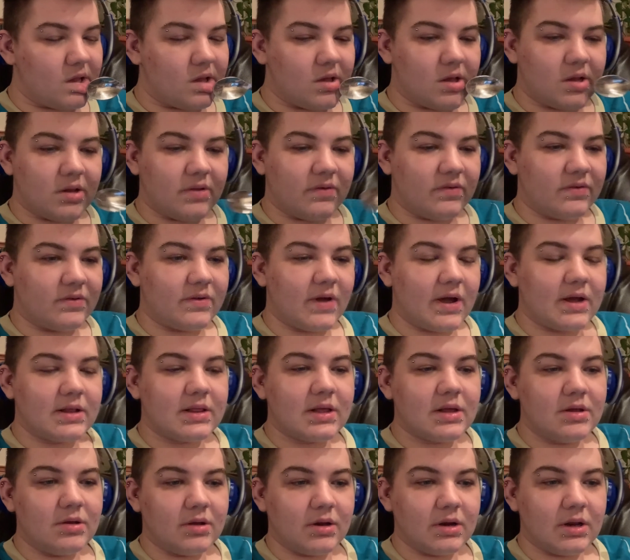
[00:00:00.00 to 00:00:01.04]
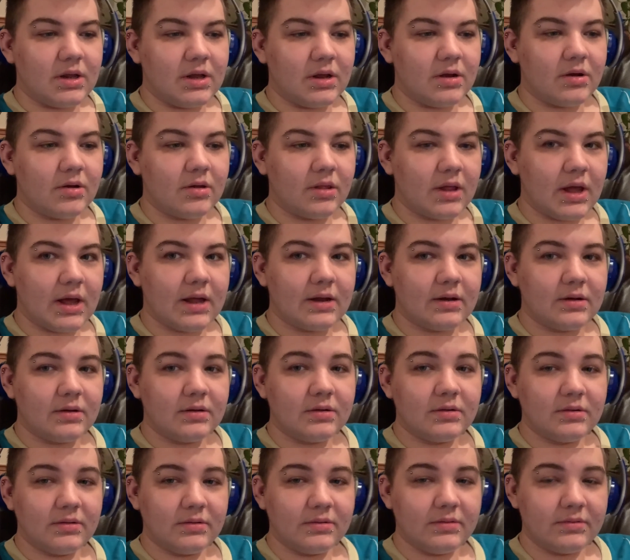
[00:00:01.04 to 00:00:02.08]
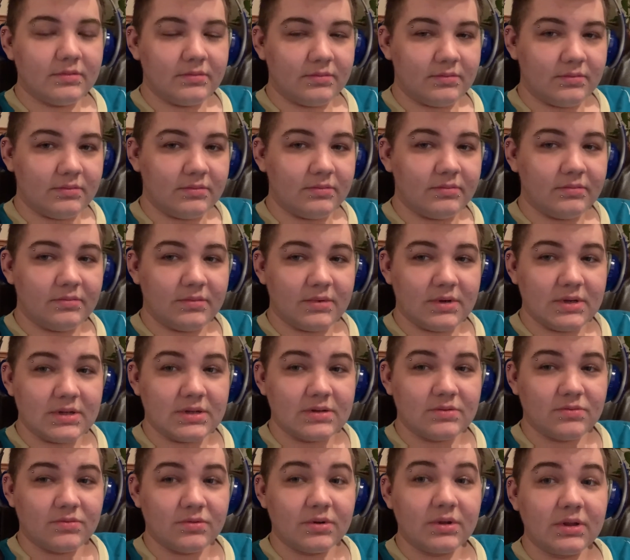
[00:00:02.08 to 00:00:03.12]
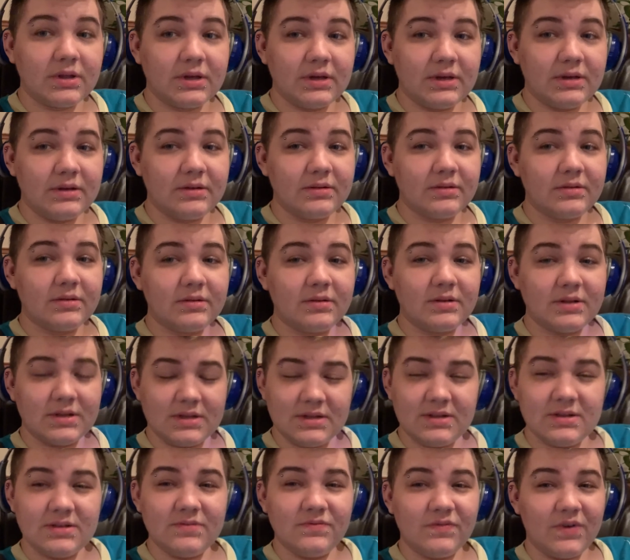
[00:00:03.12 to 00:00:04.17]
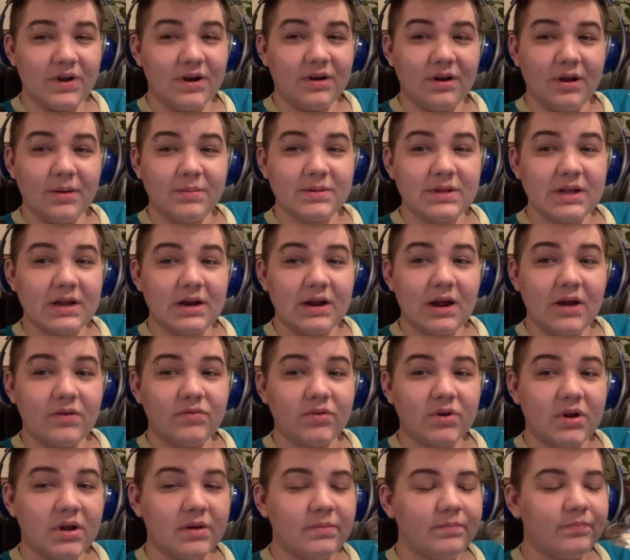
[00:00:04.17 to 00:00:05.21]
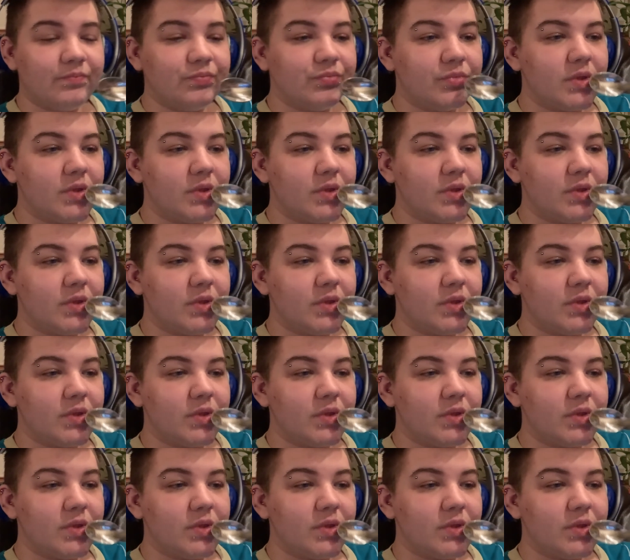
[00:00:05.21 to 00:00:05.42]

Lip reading: The fact that you can hear that is really very upsetting every time.